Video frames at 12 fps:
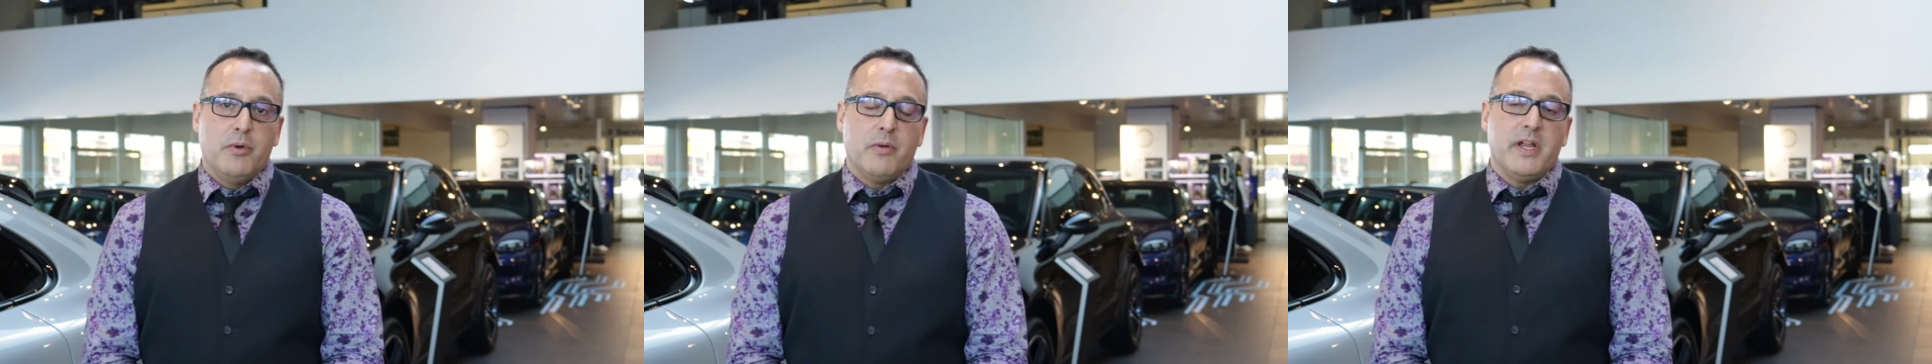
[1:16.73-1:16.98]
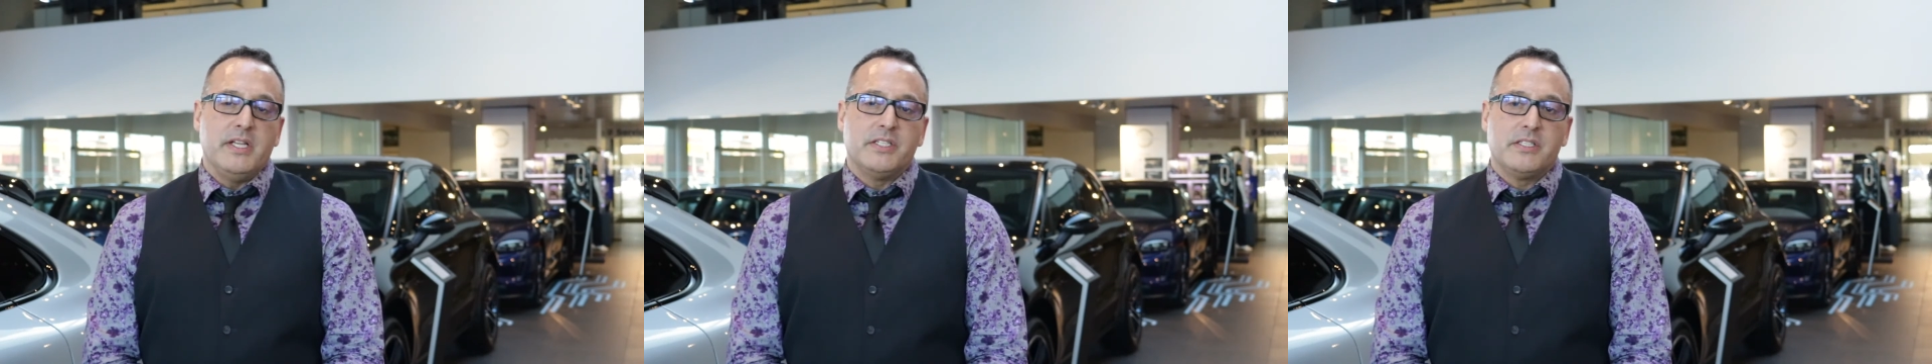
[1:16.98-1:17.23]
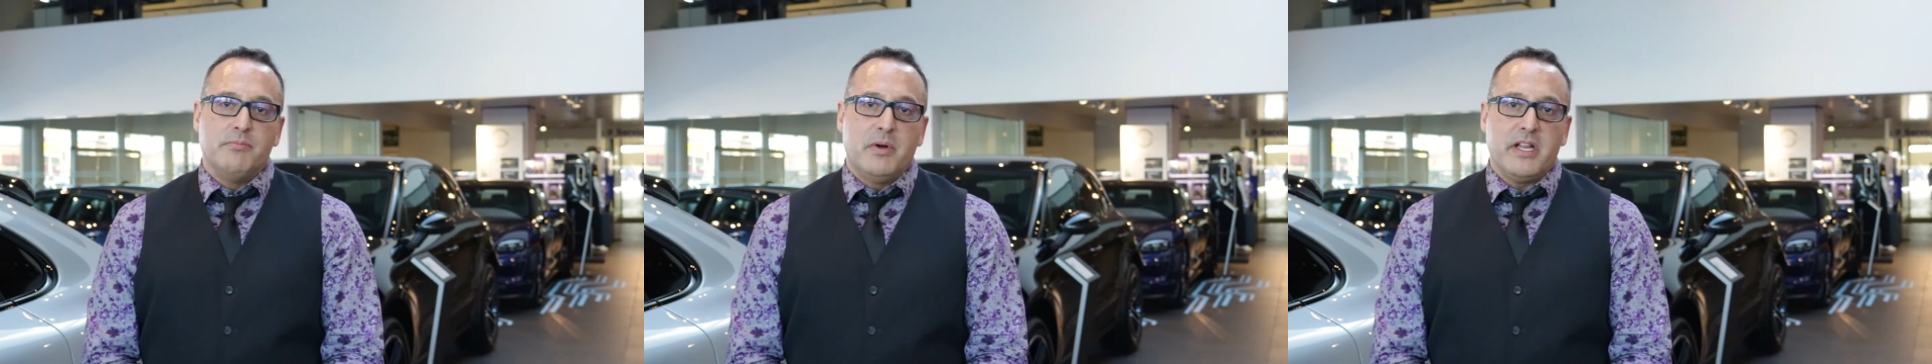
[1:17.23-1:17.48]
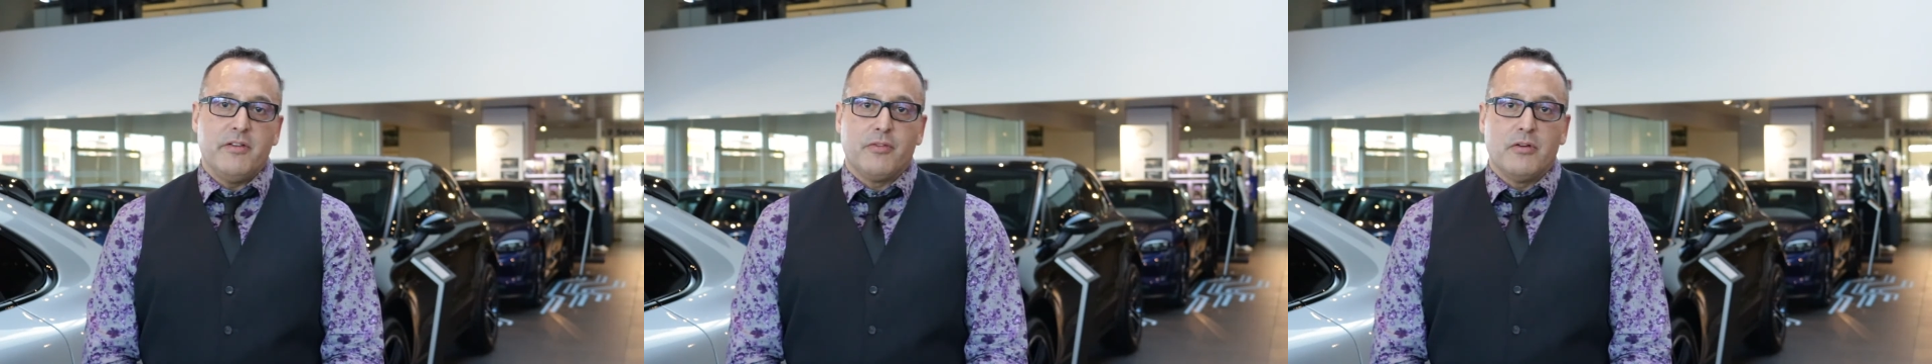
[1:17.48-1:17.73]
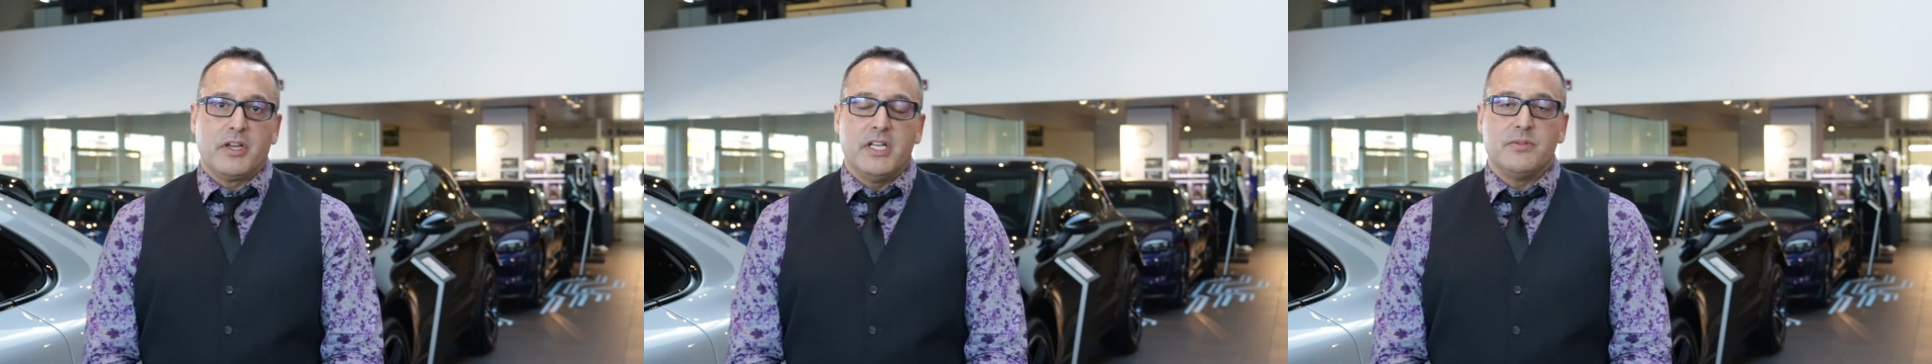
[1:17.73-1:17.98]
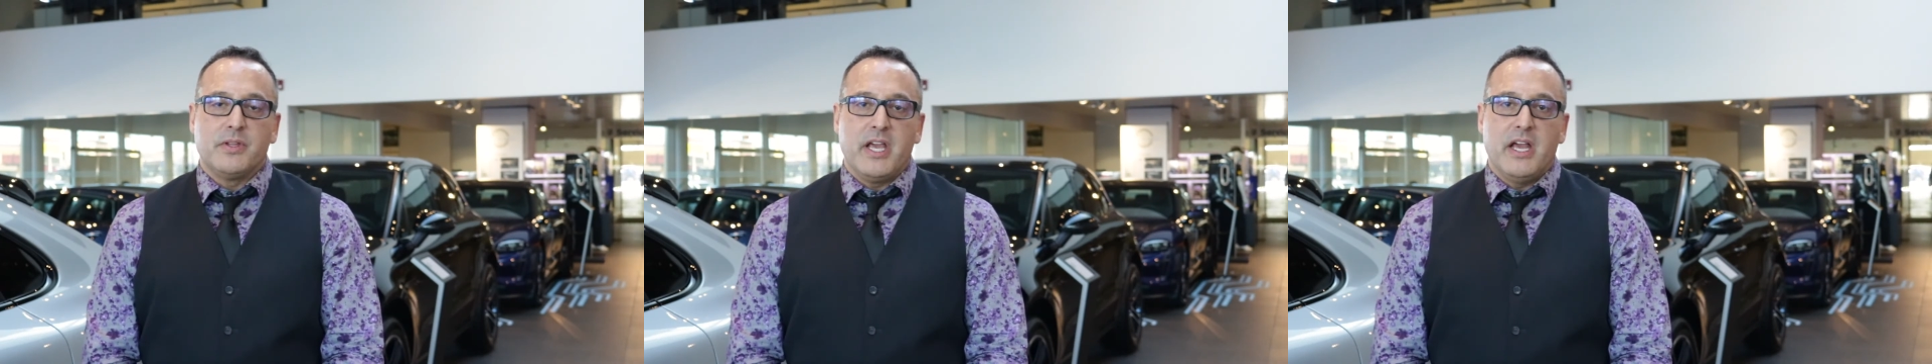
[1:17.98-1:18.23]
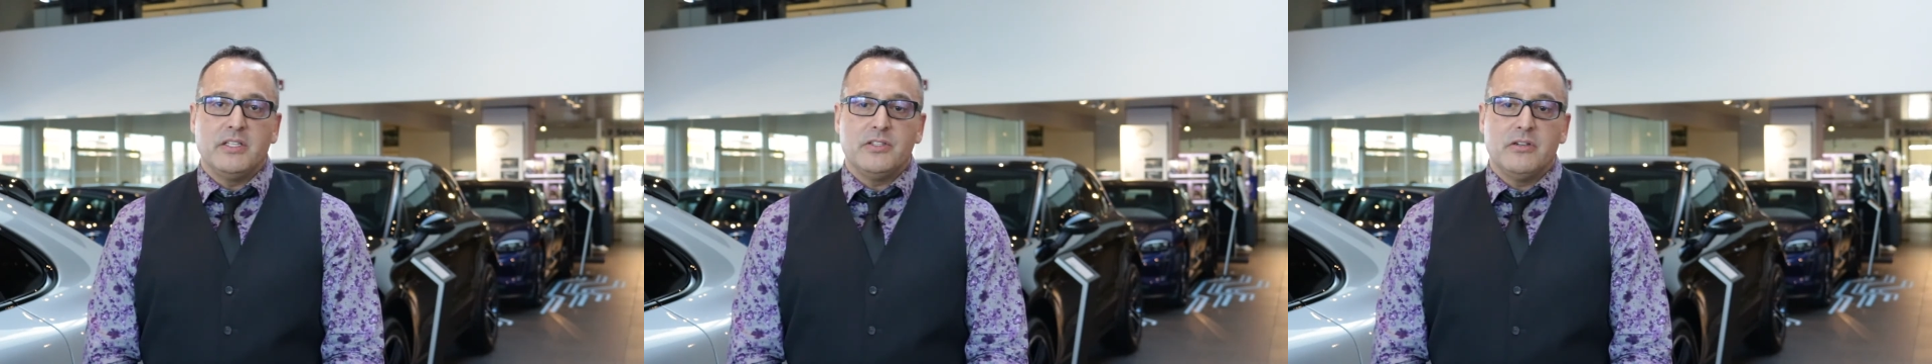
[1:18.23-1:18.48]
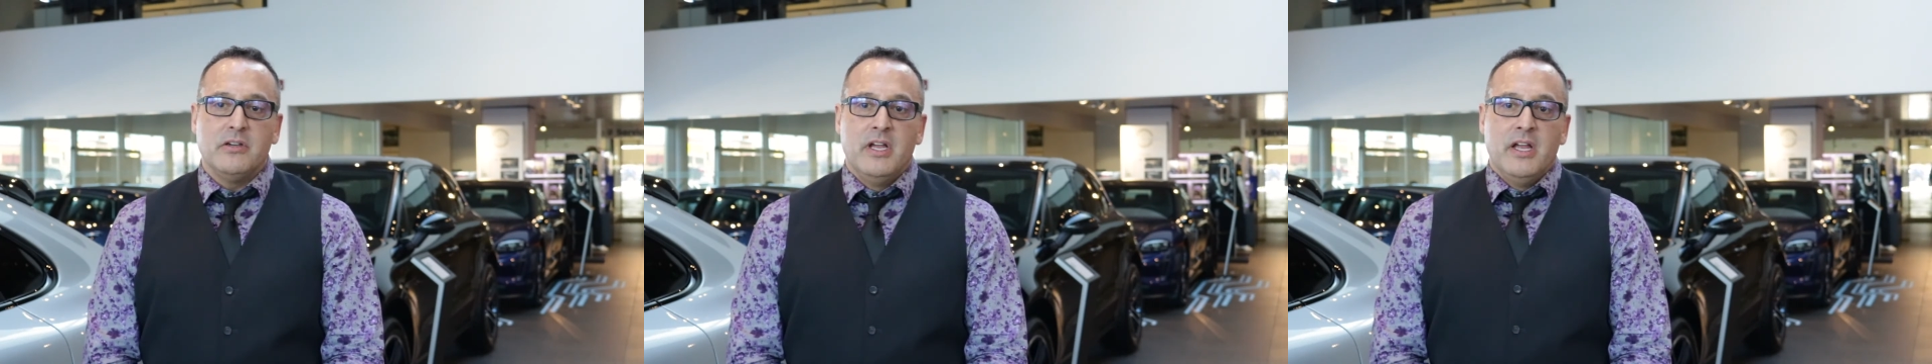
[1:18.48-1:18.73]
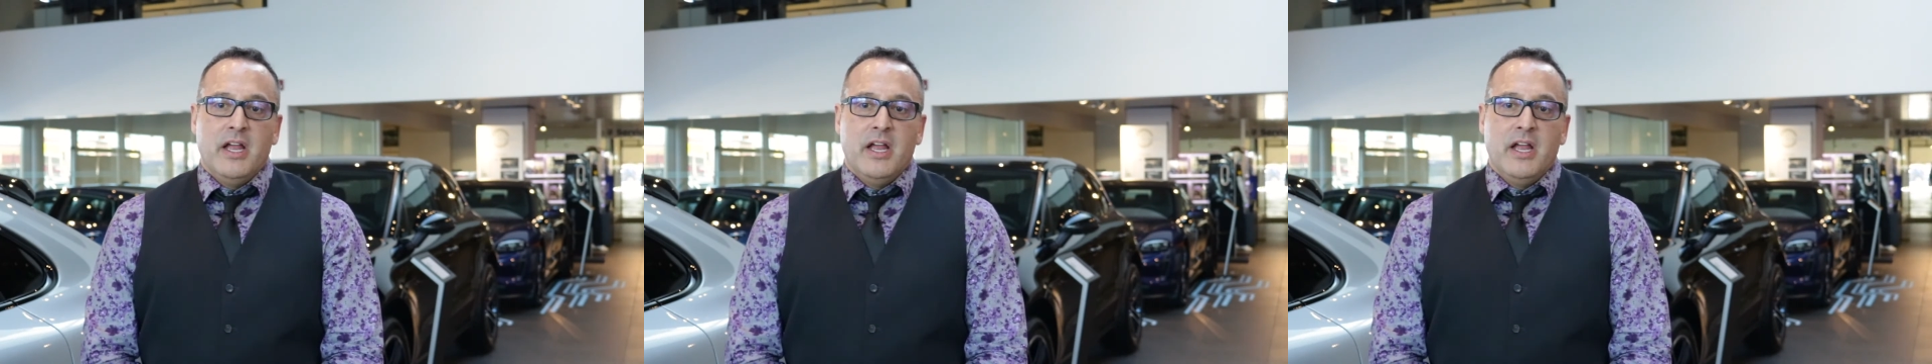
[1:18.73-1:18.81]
We raise money for kids with cancer.